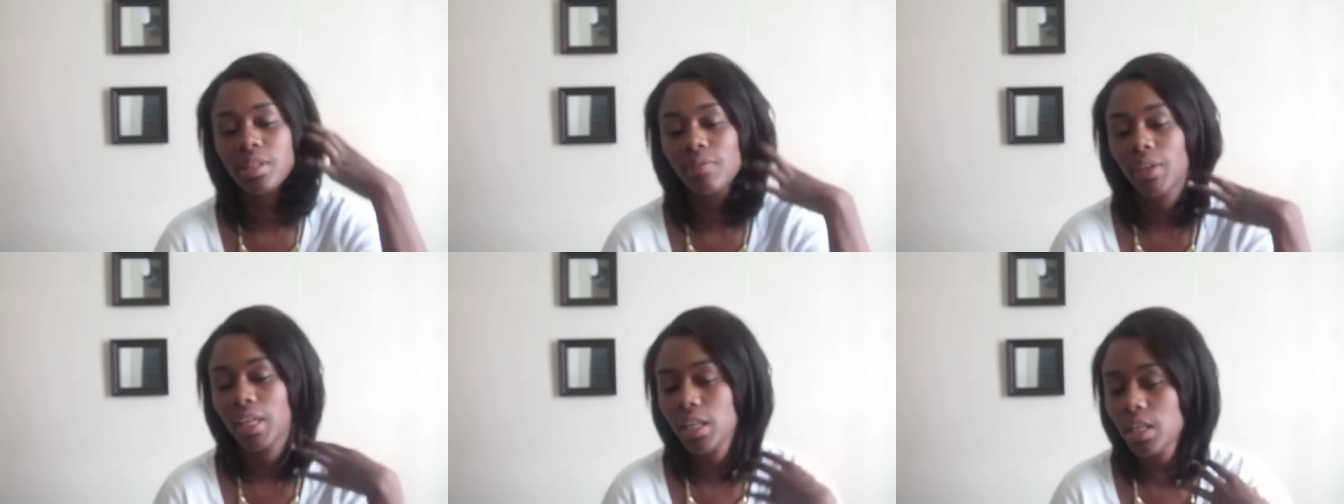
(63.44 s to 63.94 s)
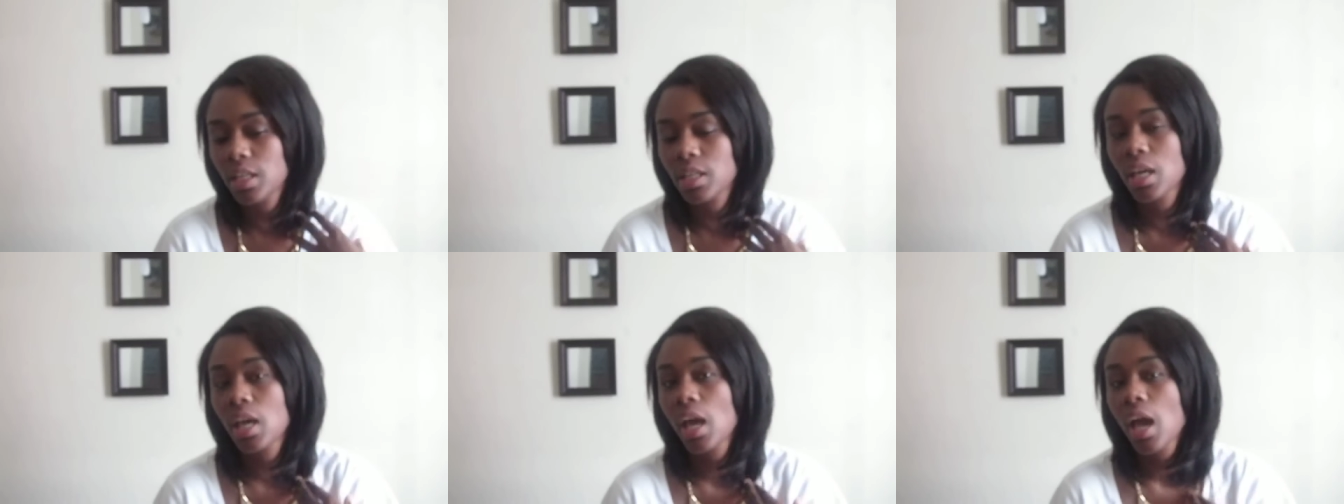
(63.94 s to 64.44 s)
of heat.
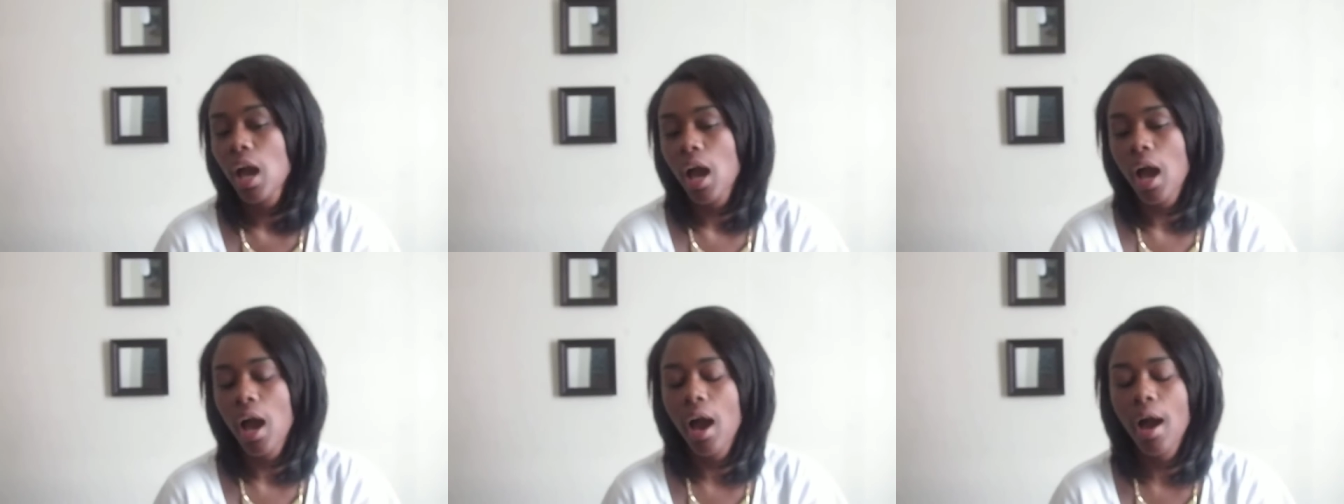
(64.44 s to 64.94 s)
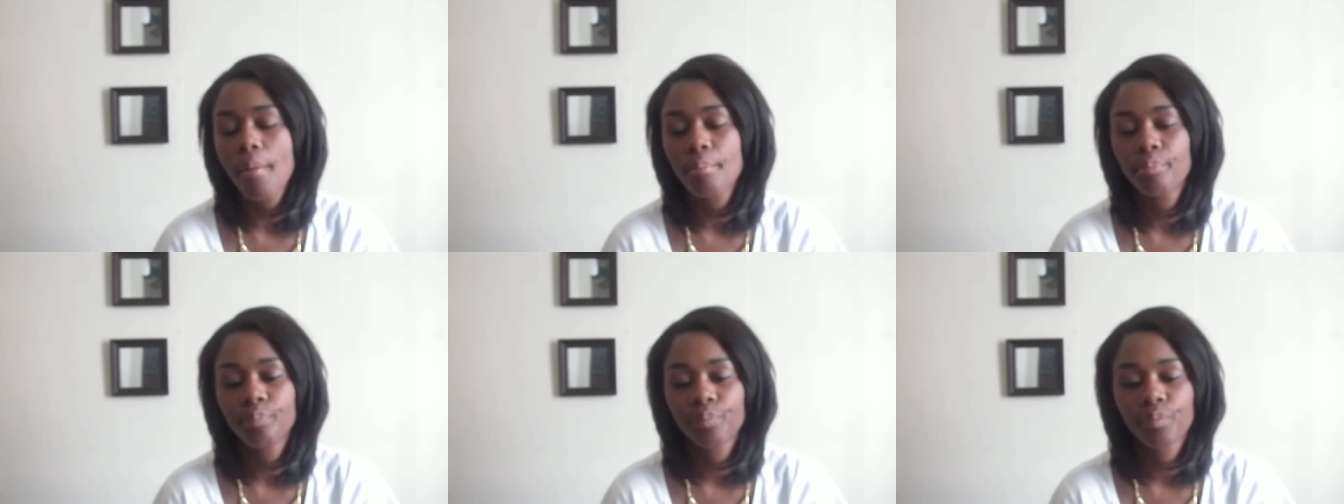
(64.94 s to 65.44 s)

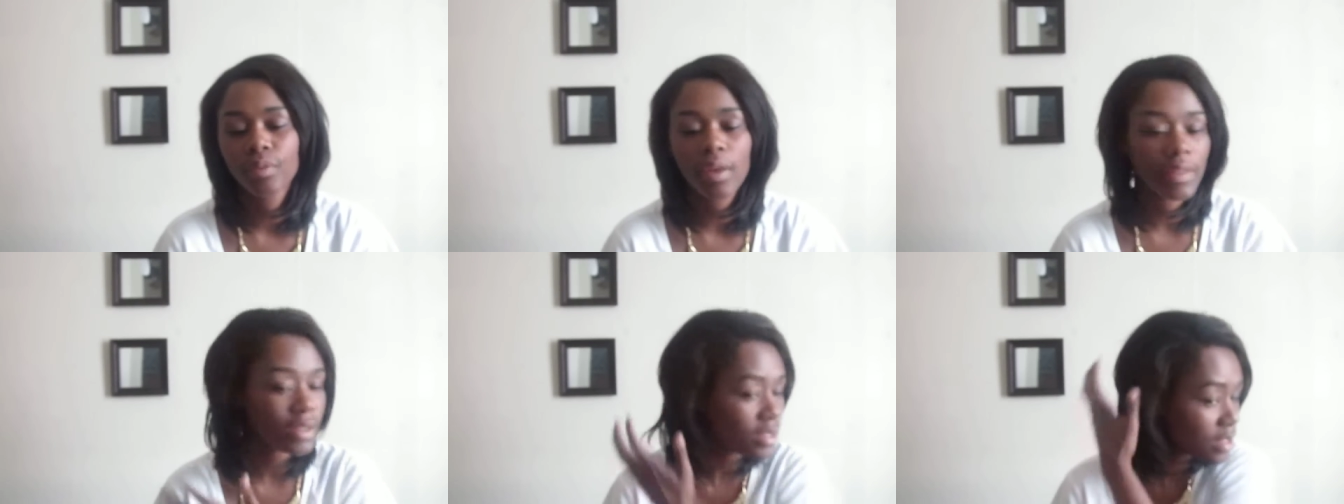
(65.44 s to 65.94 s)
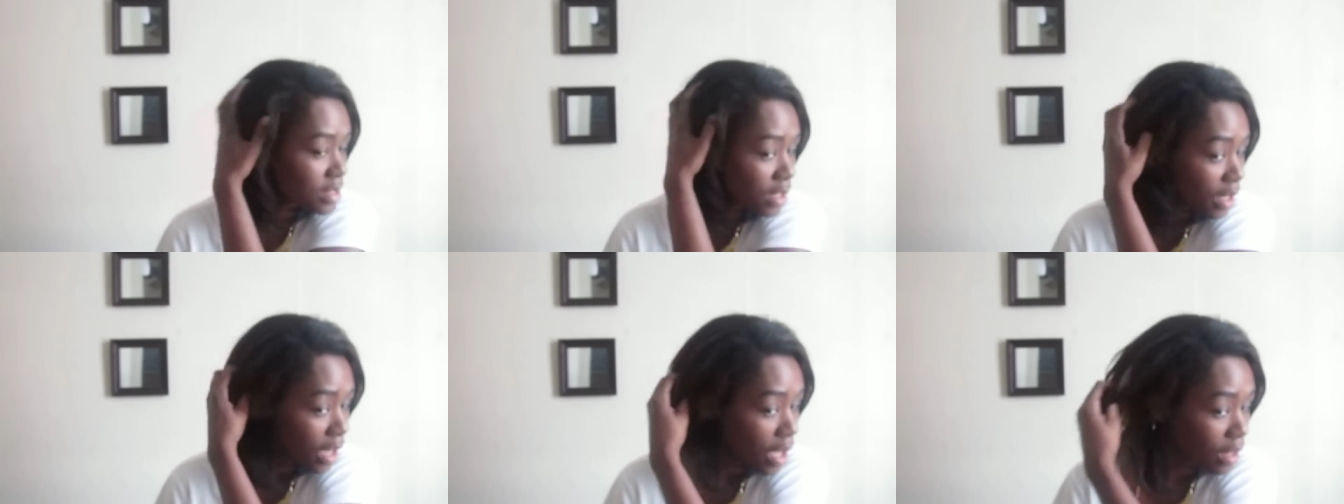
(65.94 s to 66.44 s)
Um, this is in
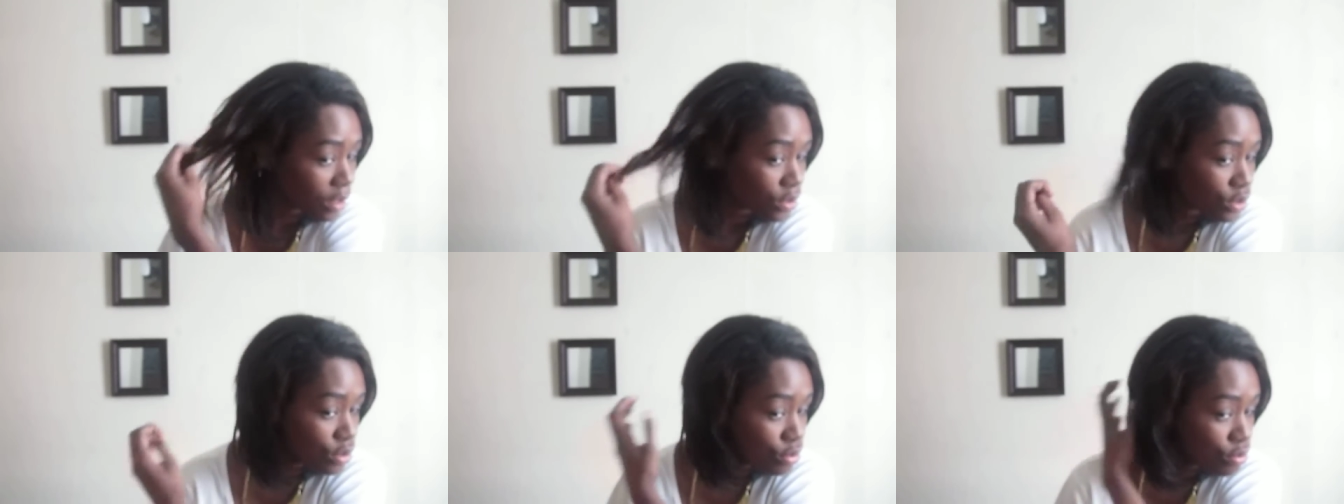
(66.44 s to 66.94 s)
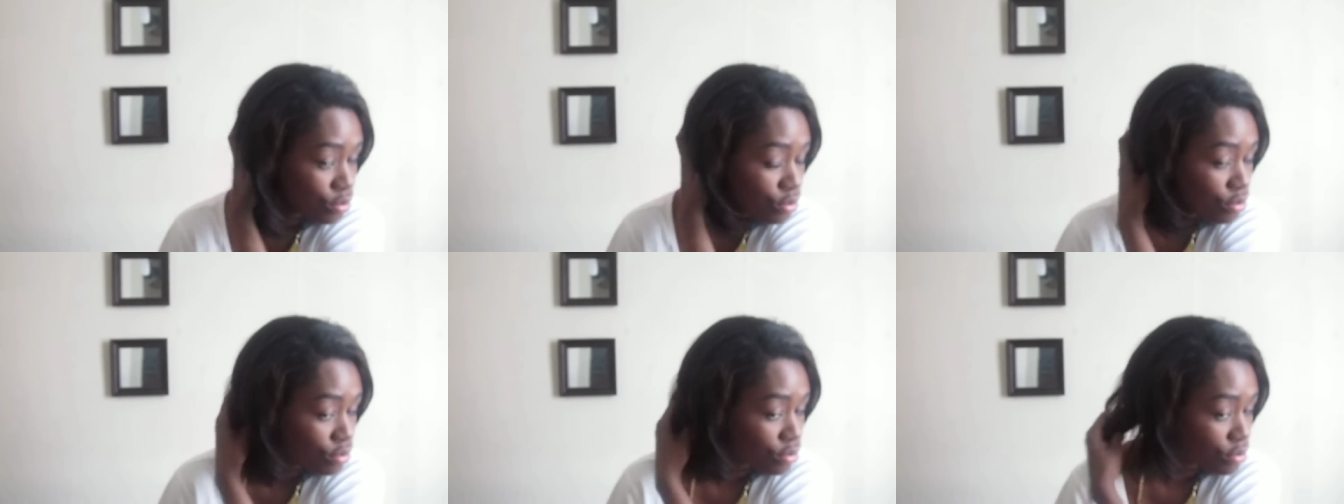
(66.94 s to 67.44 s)
a color
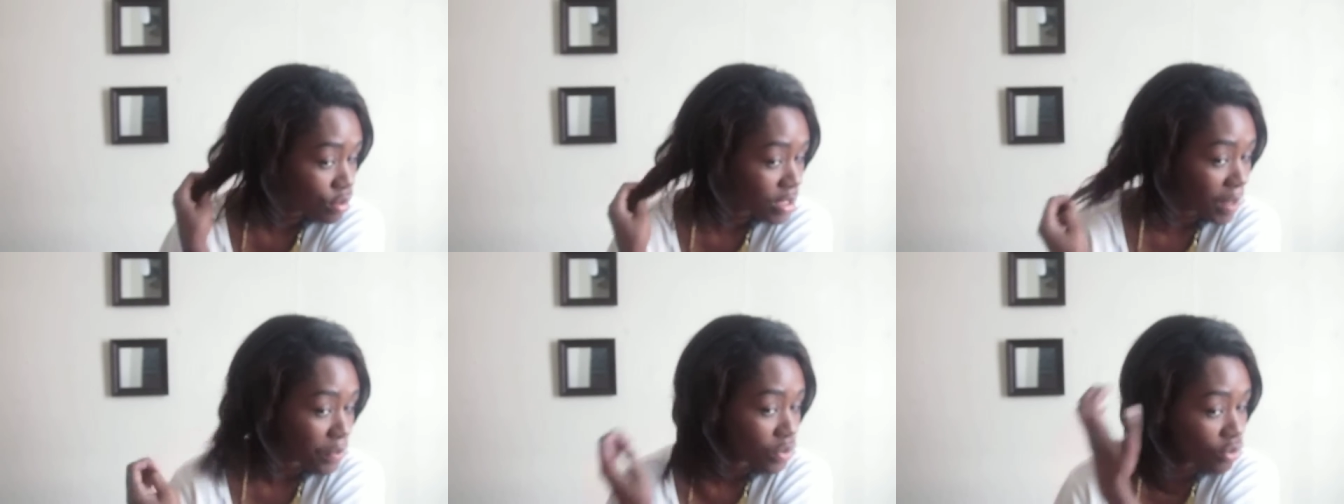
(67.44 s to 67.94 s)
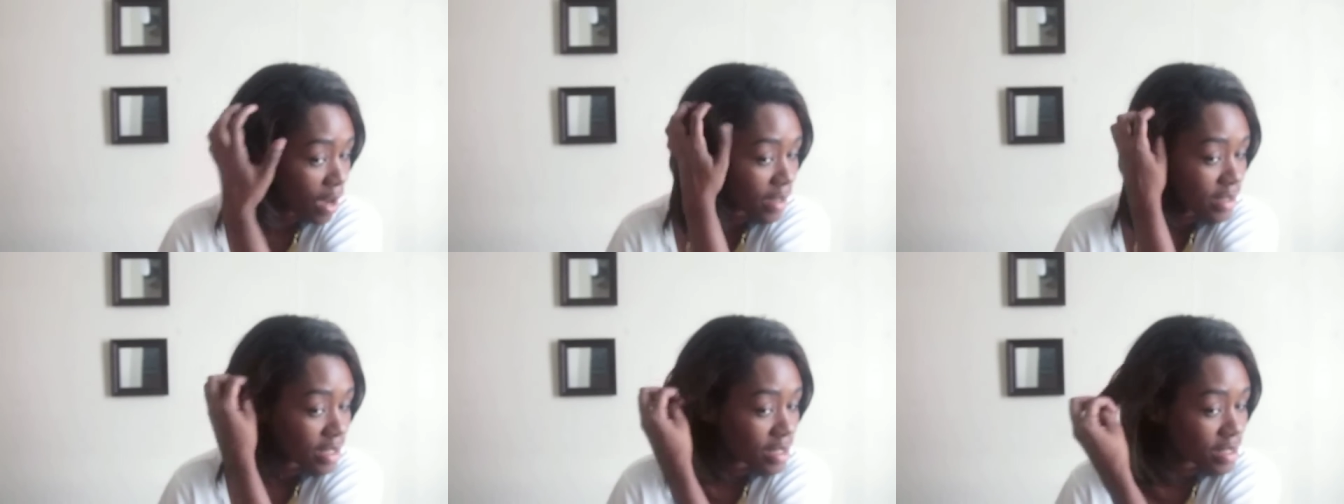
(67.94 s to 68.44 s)
2 because I was
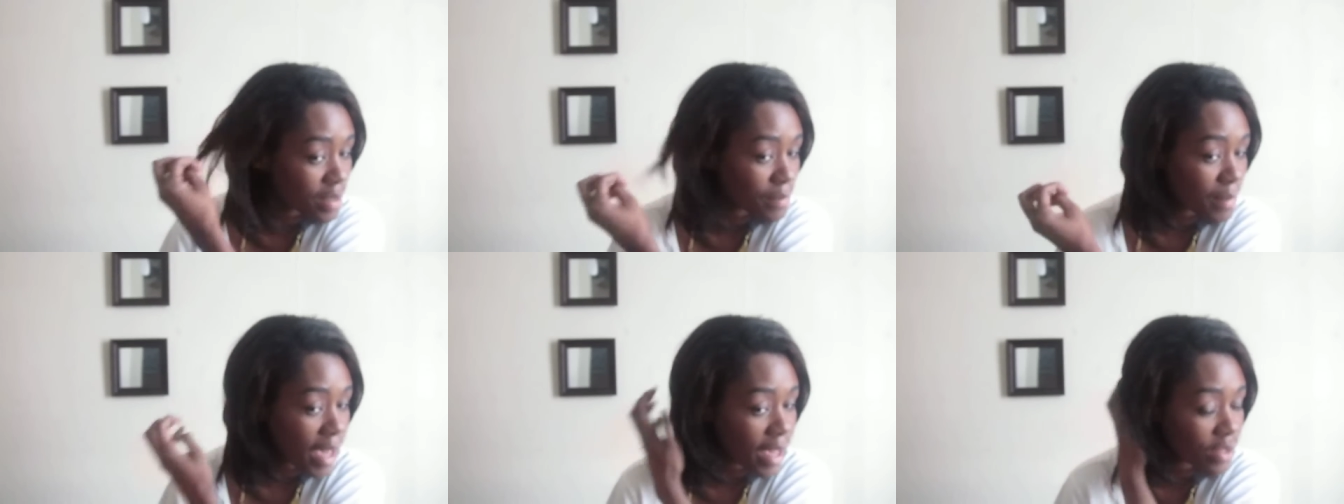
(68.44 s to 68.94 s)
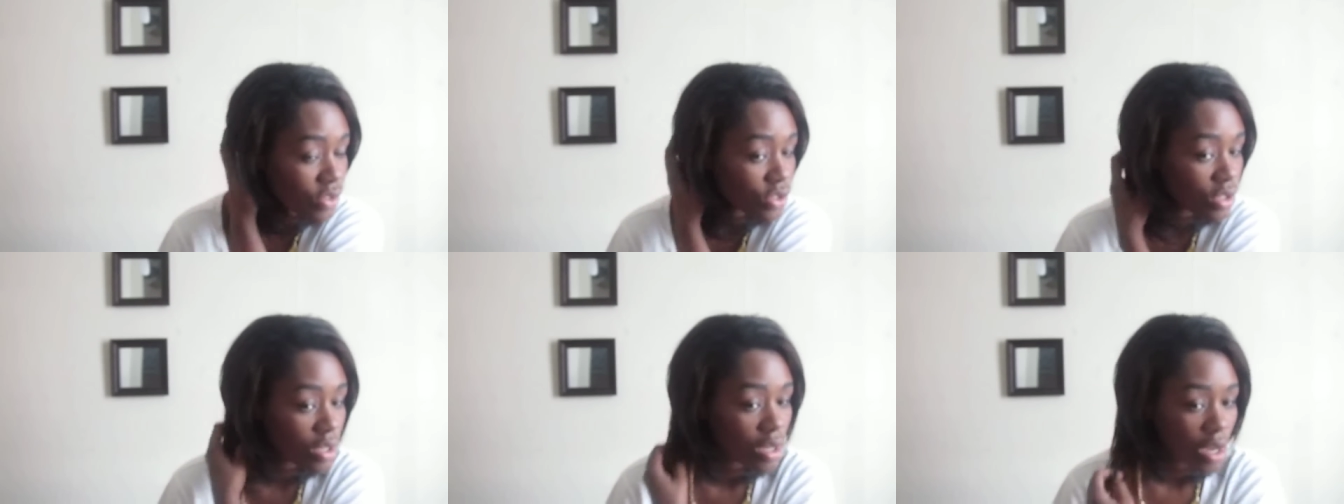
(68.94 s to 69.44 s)
trying to get it to
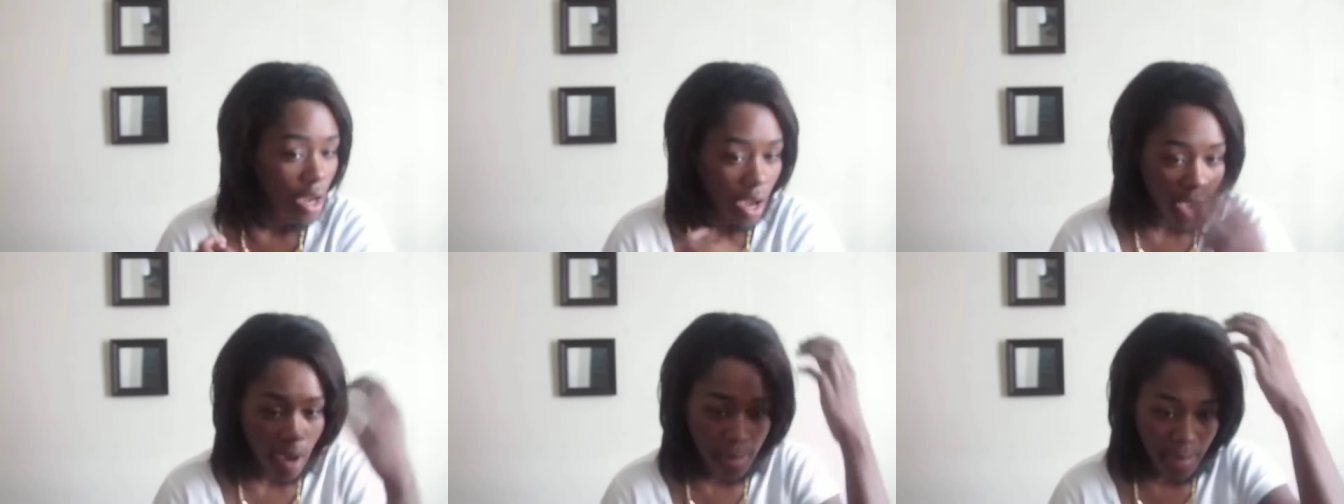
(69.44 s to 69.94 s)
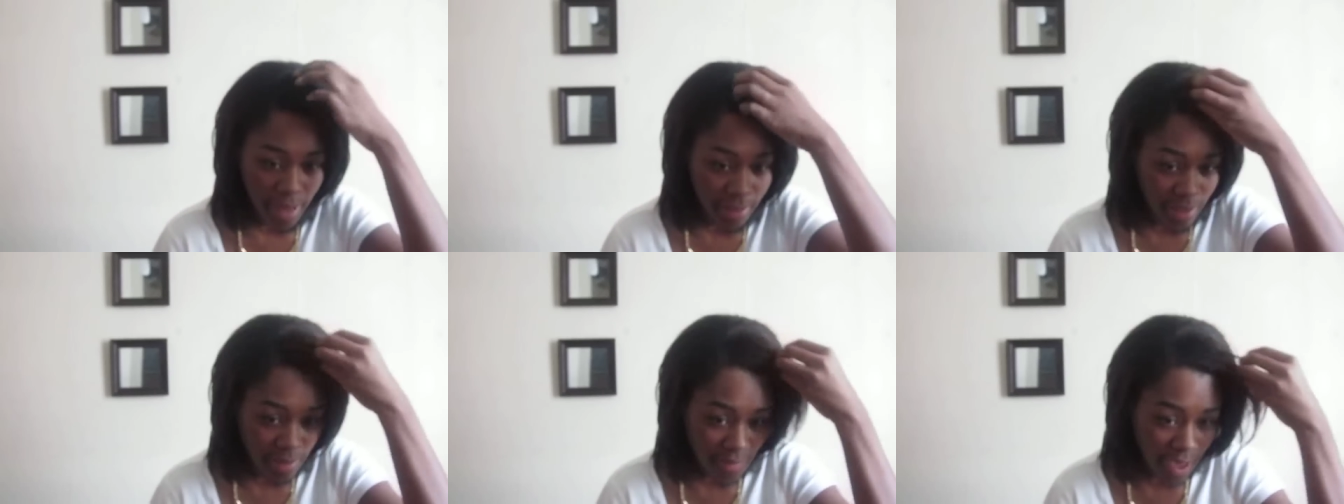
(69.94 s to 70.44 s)
match um, my
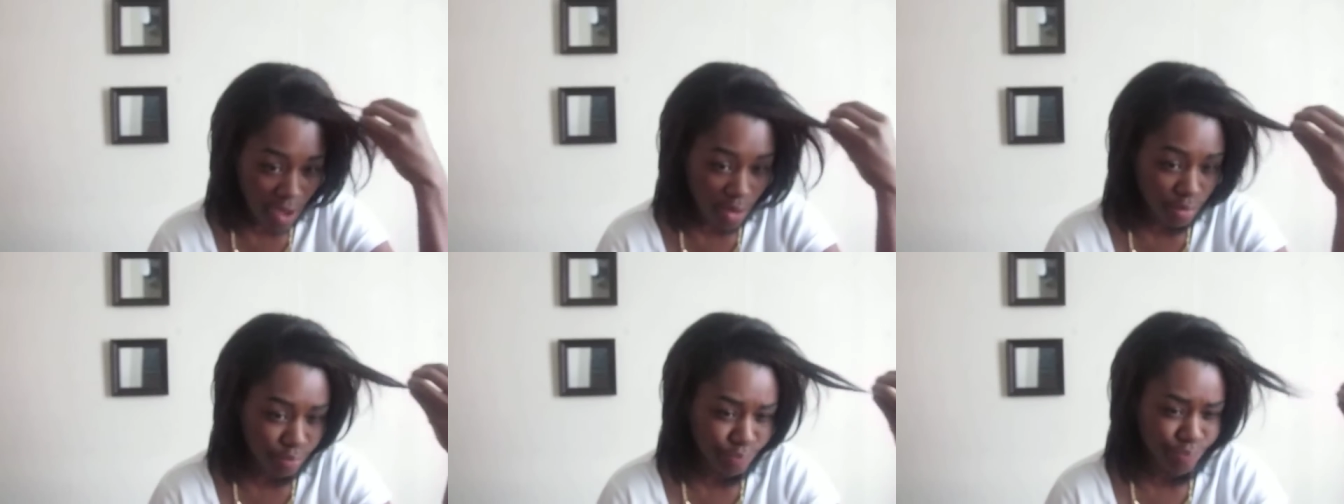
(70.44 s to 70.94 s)
leave out.